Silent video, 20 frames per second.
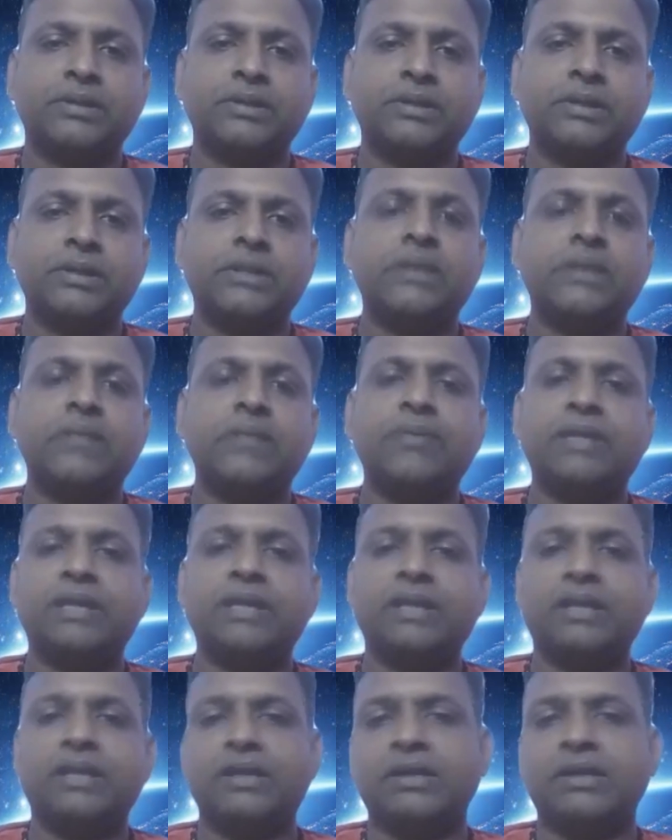in the
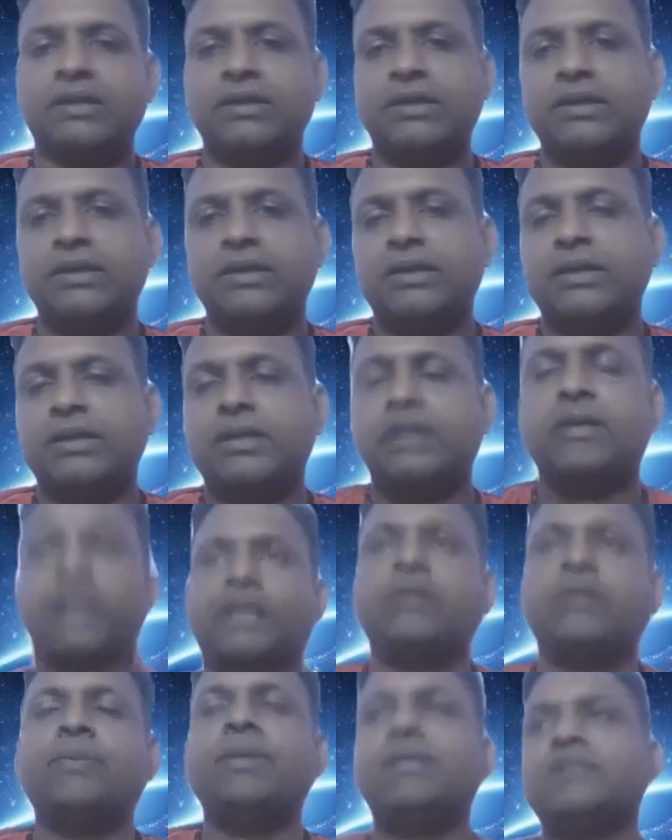middle.
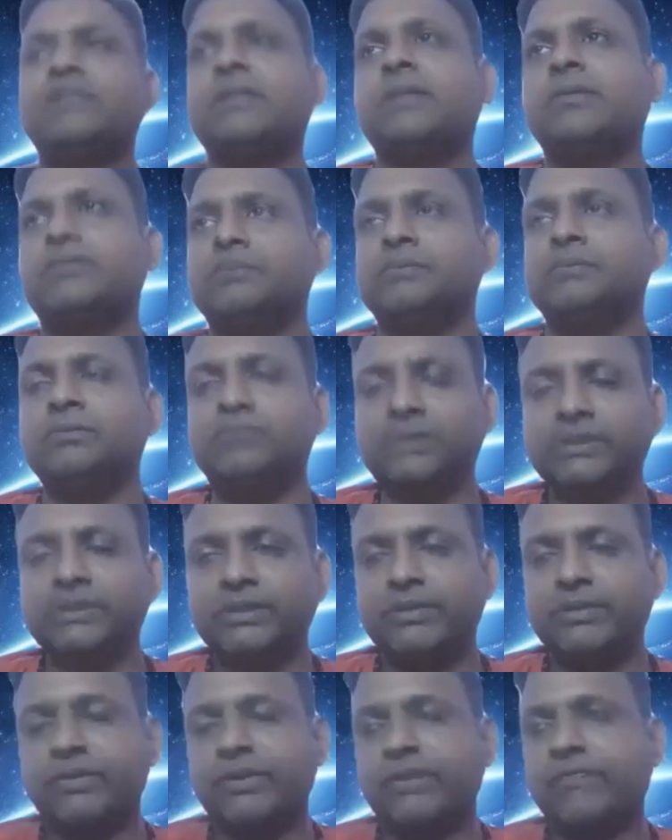That means
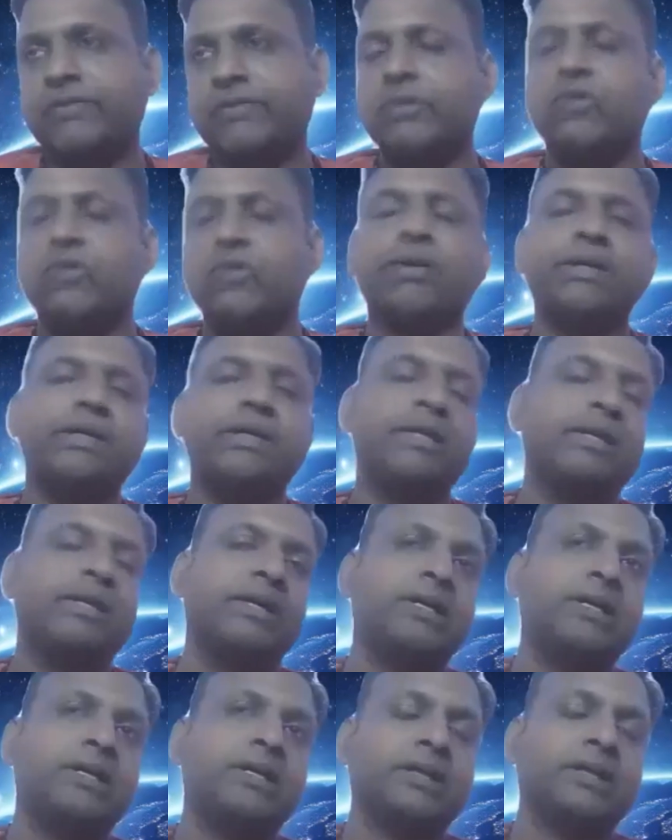even if they go
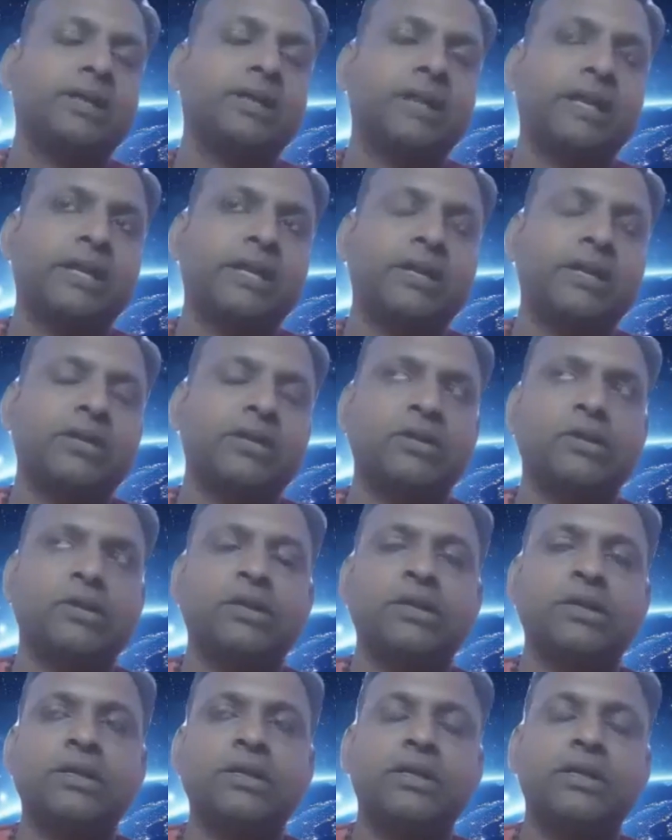in train also,
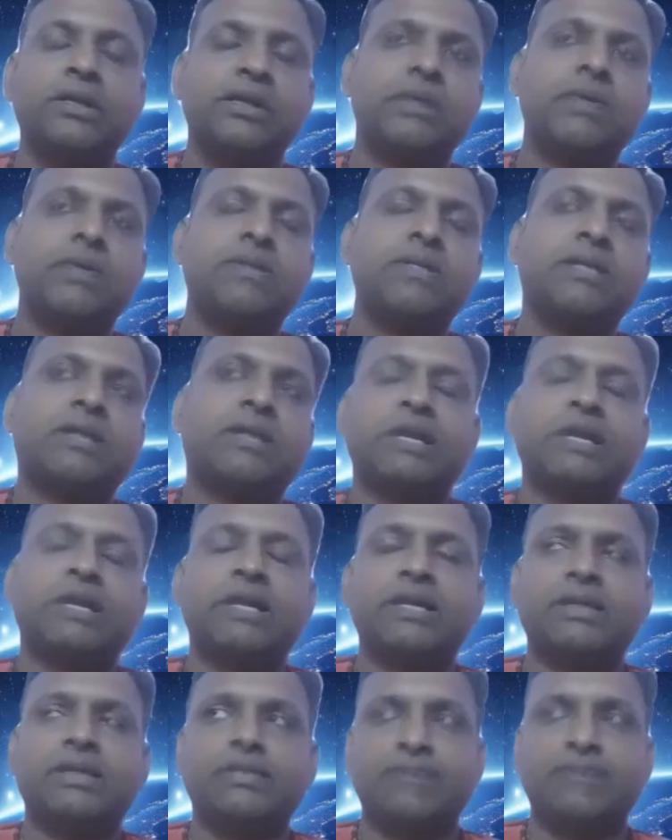they will generally
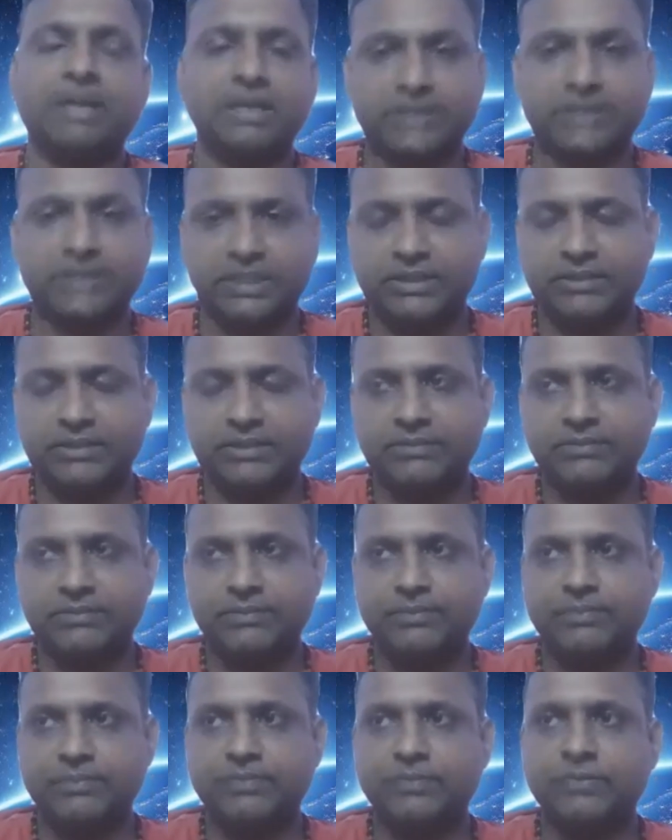get the middle seat.
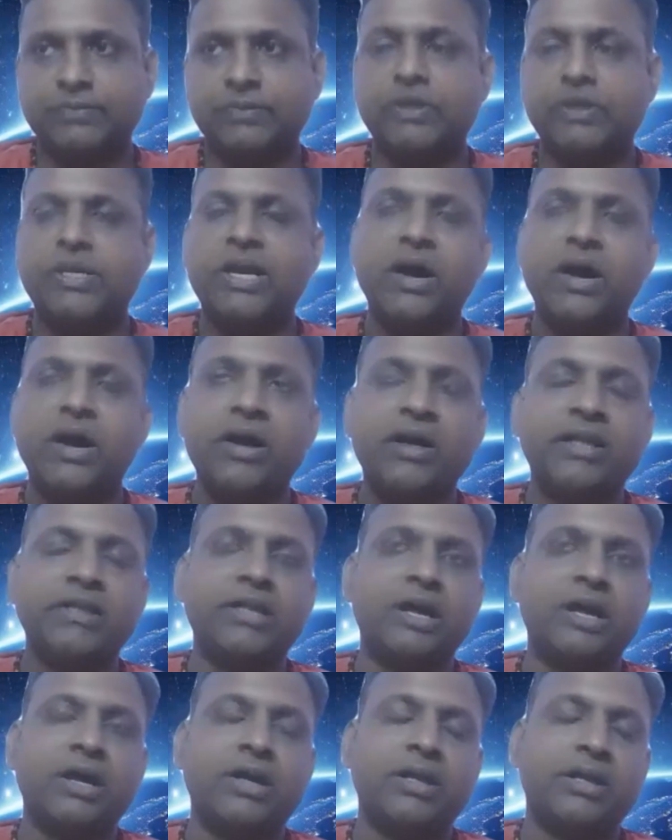Okay, or in
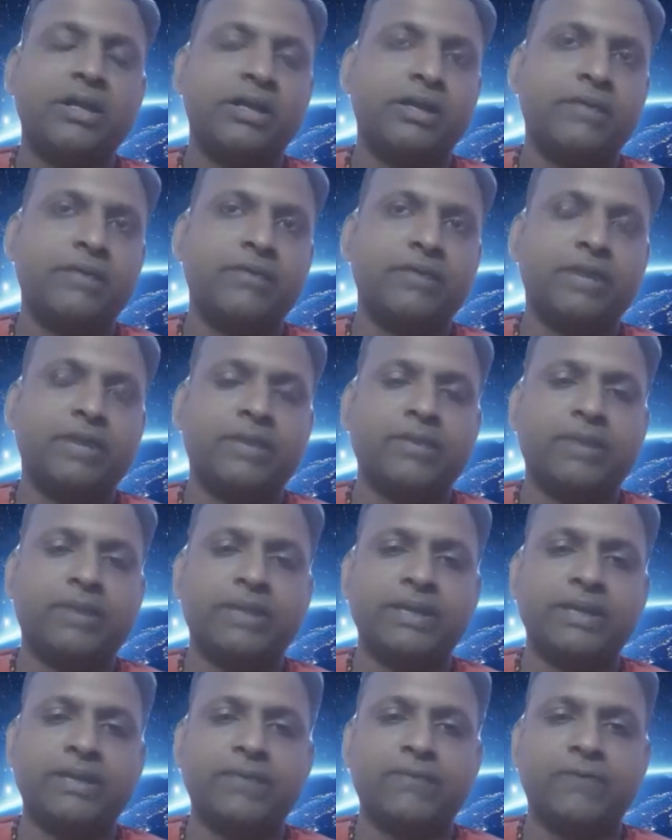the if they are
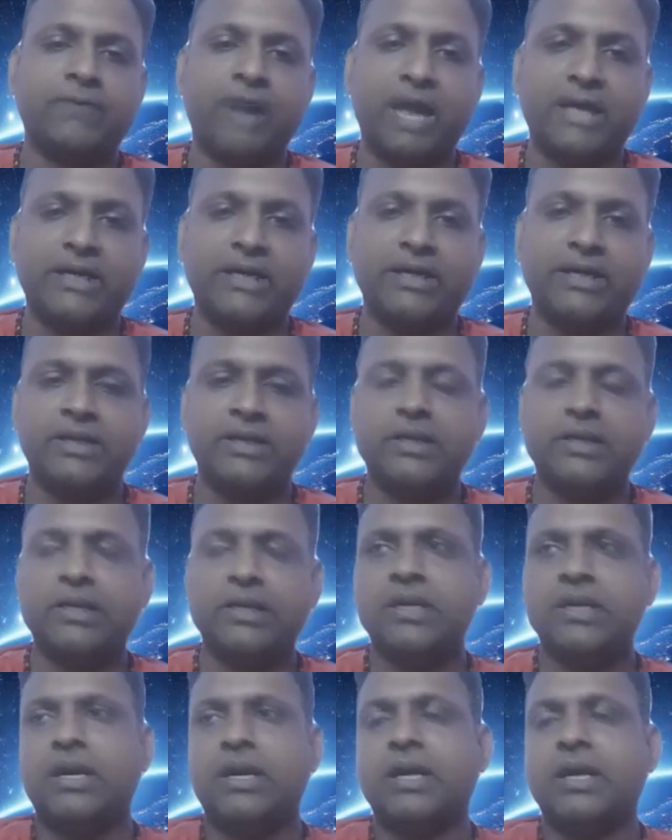buying a flat
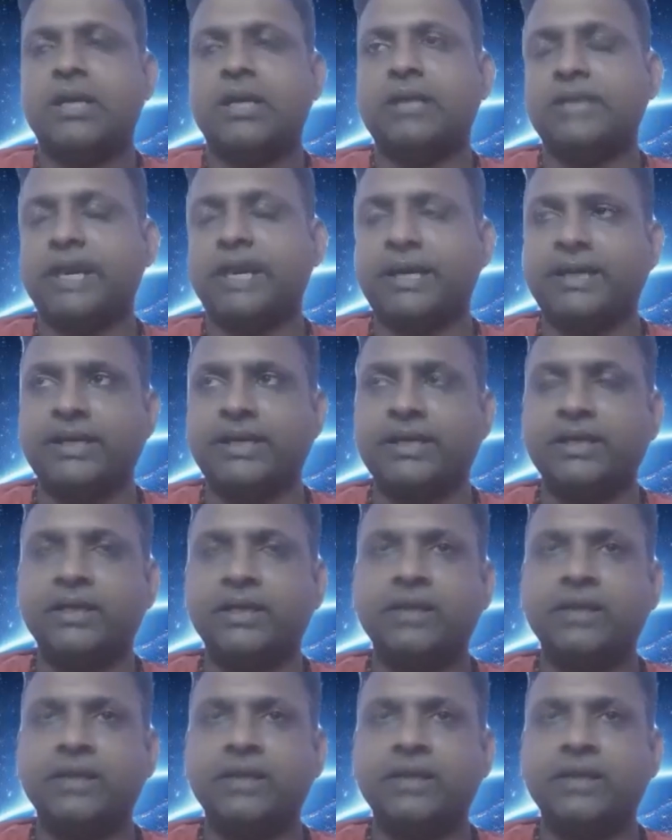or a site,